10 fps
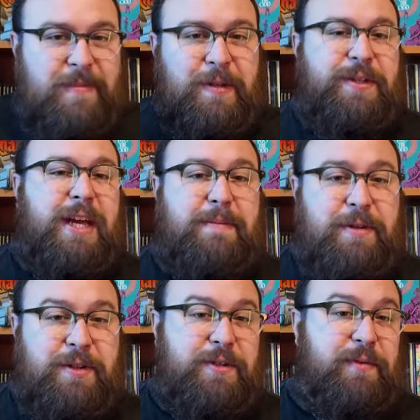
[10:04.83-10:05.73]
Those games
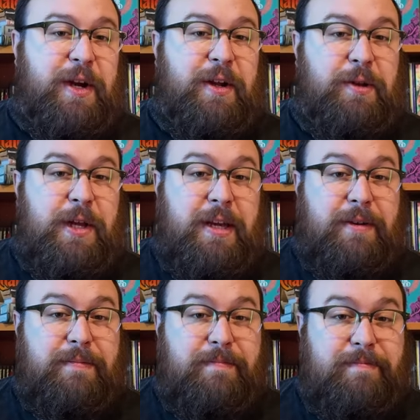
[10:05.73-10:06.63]
are just very
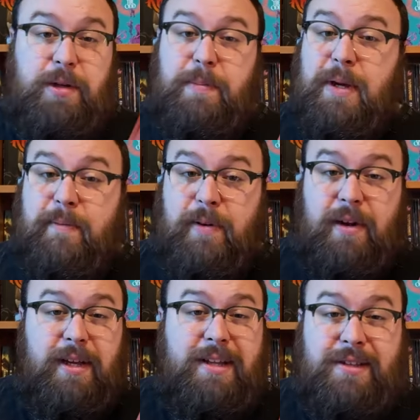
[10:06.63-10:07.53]
unique. But to be
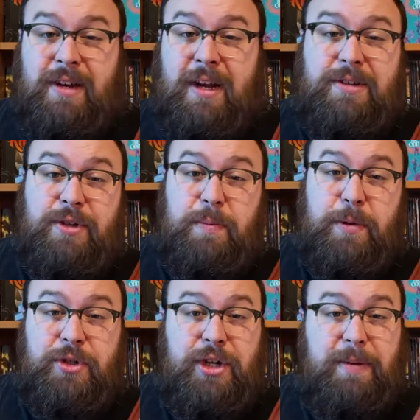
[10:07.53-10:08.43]
upfront, it's not
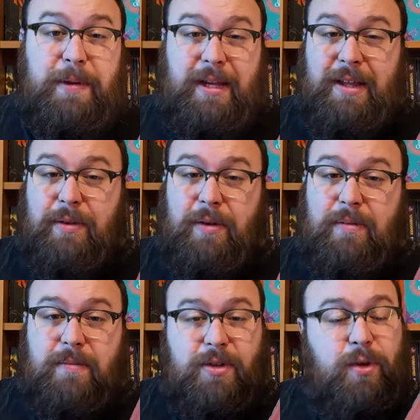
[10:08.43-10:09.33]
super cheap either.
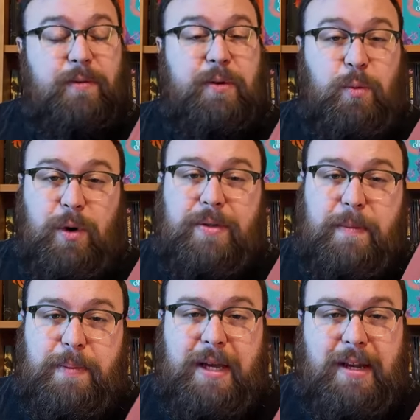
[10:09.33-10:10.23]
So if you want
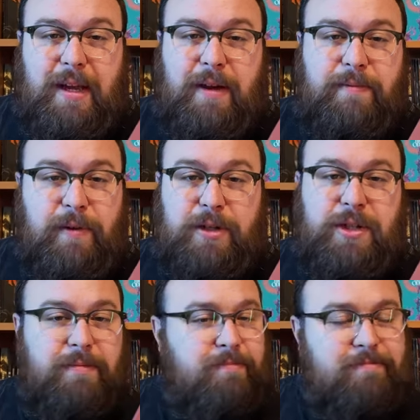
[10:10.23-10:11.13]
the PDF
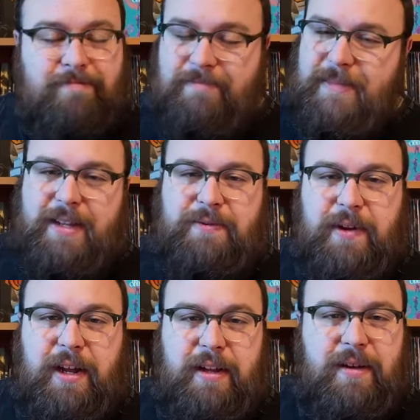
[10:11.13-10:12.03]
version, that's
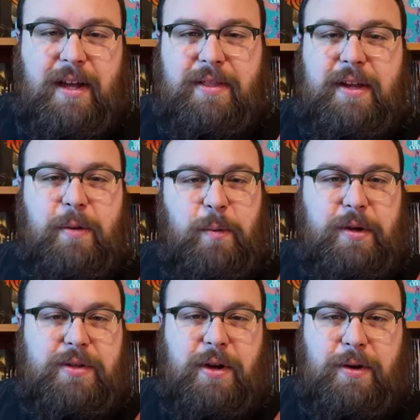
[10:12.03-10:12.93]
fine. I think it
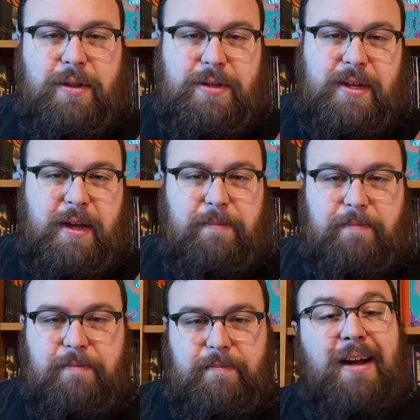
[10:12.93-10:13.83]
works all the same.
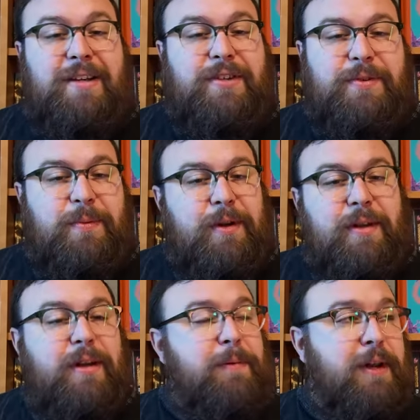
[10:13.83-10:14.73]
I just
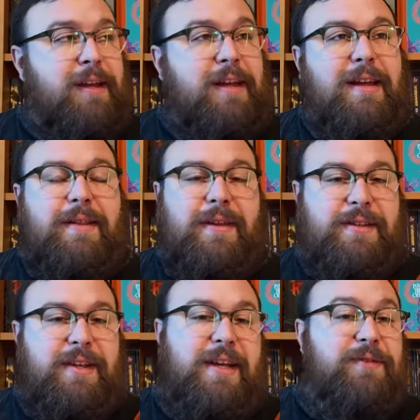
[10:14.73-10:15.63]
really am on a kick
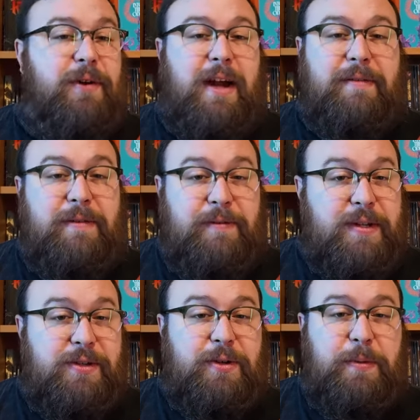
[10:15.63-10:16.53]
these days for having
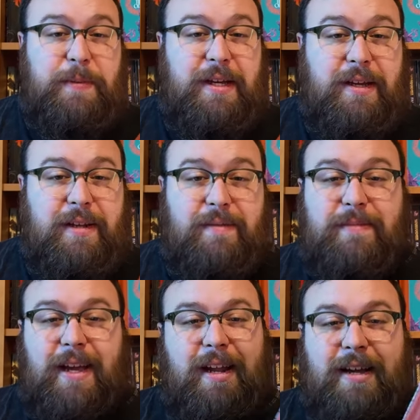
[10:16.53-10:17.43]
physical media,
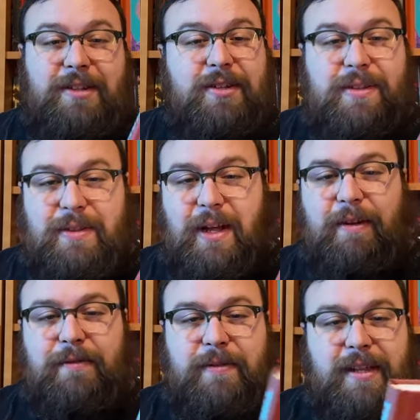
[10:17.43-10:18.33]
and I just
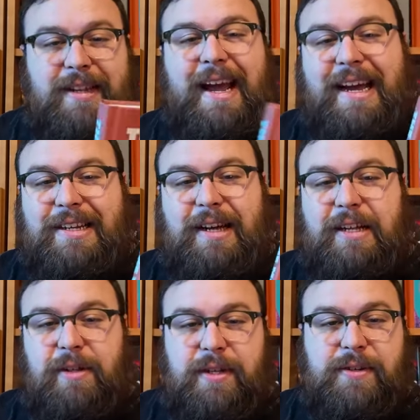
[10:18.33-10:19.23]
love the
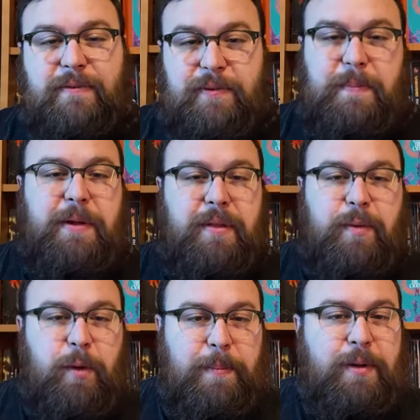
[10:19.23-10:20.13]
tactileness of flipping
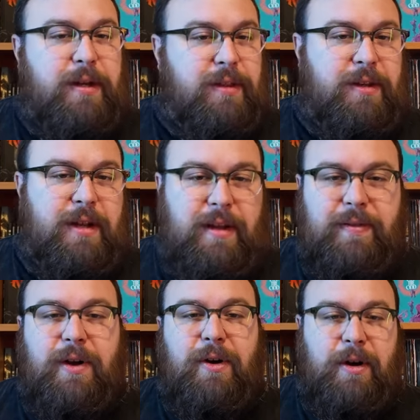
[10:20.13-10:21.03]
through a book and looking
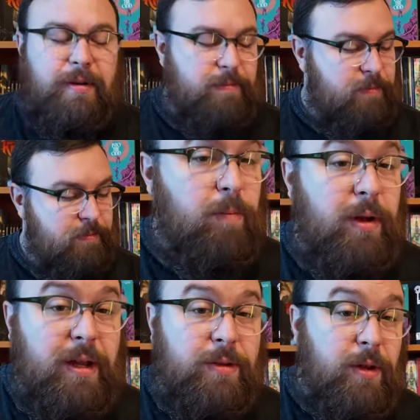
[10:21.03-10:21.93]
at the art.
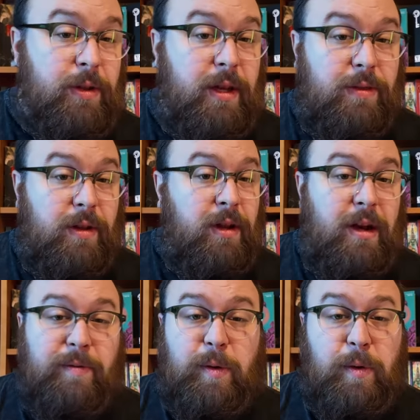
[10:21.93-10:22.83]
But I totally get that
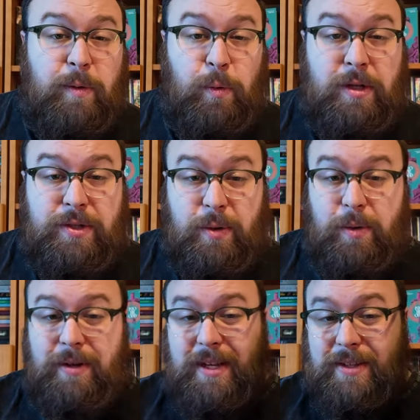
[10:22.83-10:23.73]
not everyone wants
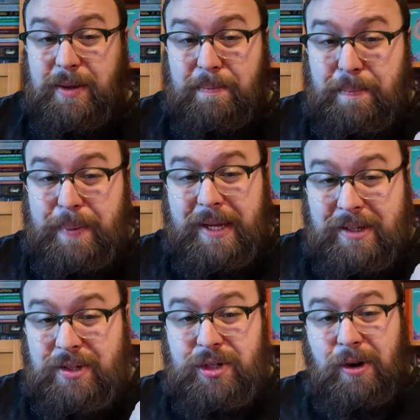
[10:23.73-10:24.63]
or needs a
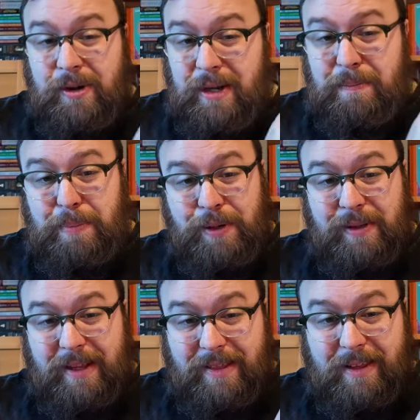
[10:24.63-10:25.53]
big chonkin
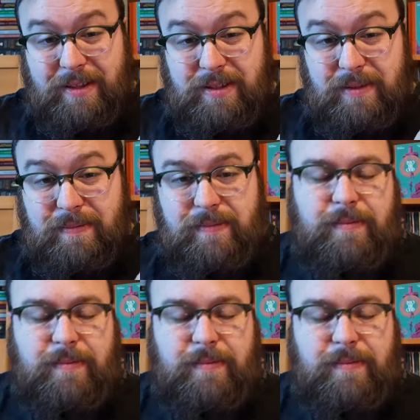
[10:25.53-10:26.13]
book like this.